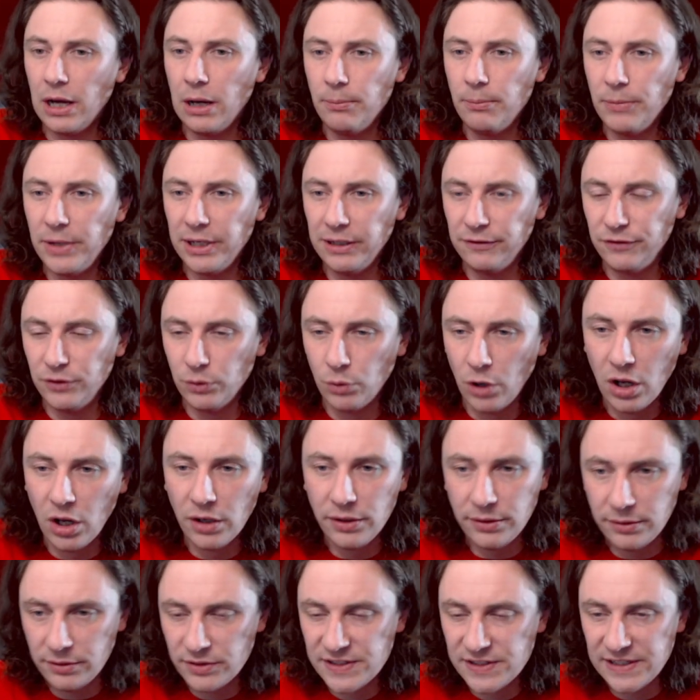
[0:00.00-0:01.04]
if you aren't
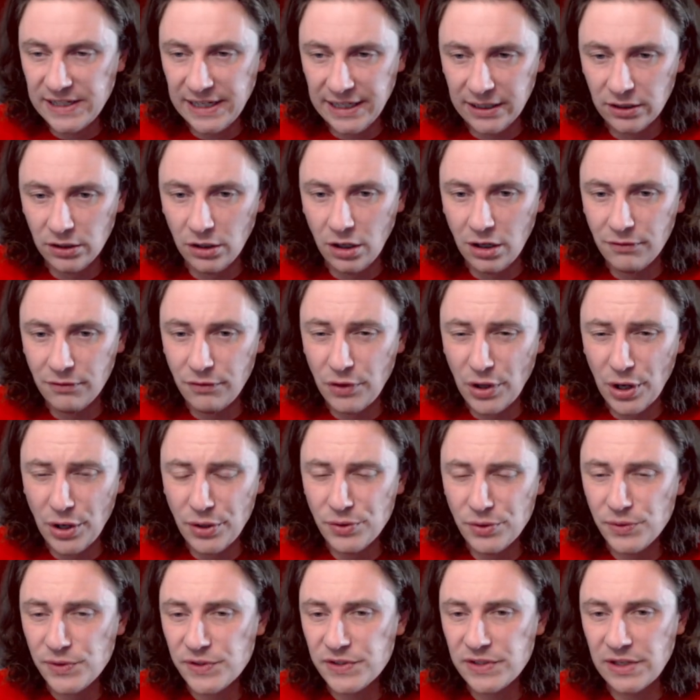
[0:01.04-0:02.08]
seeing a lot of
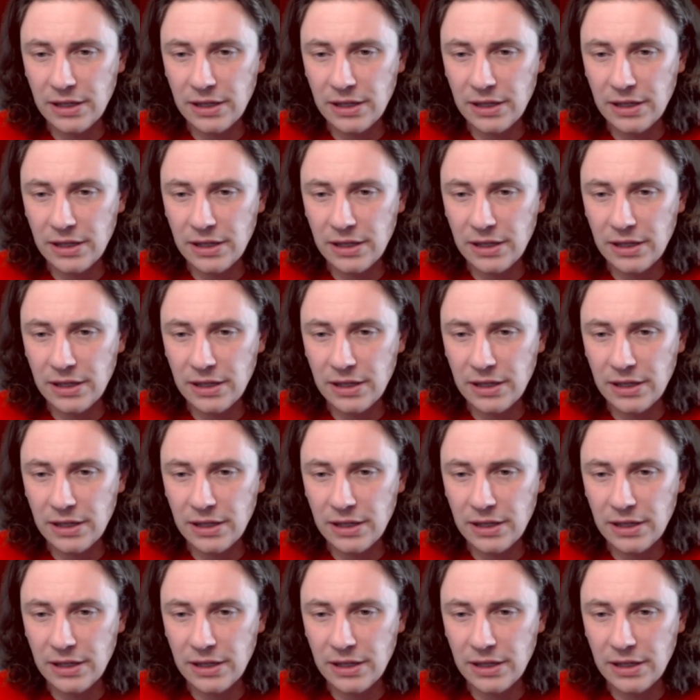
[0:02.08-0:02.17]
those,